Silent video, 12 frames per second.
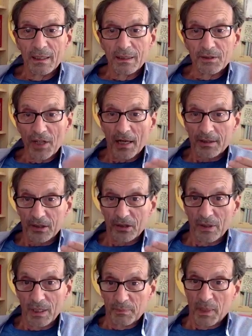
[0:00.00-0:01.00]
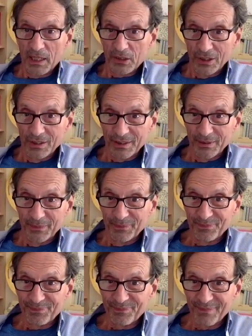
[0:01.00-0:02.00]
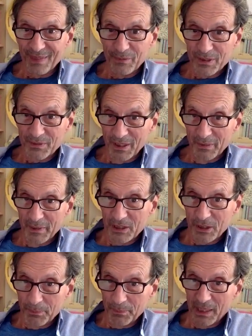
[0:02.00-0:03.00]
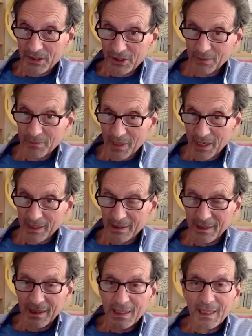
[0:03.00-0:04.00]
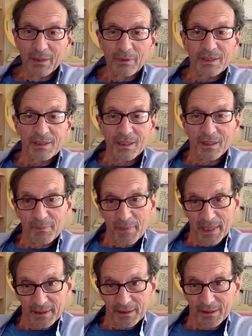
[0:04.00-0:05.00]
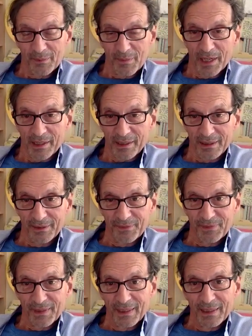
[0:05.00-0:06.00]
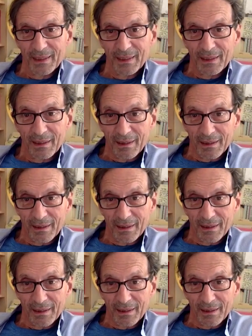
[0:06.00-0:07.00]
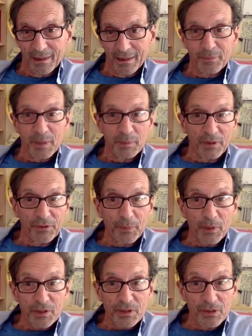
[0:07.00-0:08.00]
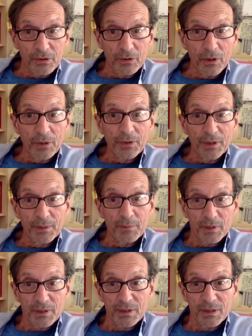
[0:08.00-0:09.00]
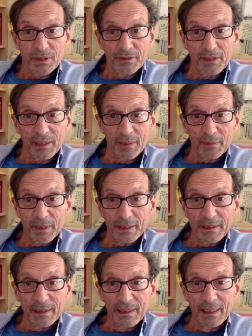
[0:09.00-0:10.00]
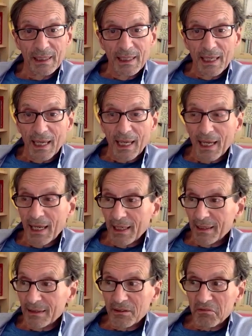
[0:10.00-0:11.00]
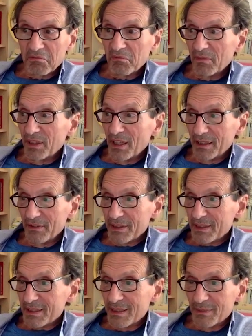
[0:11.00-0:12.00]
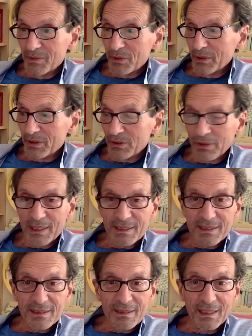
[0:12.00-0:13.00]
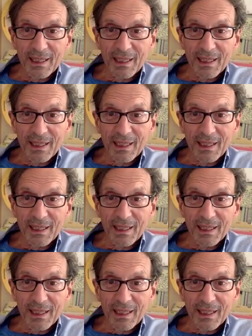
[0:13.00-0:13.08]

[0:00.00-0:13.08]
doctor and patient. It was very much a patient model. It was still a medical model uh, of people's personal growth and personal development. And none of it seemed to address,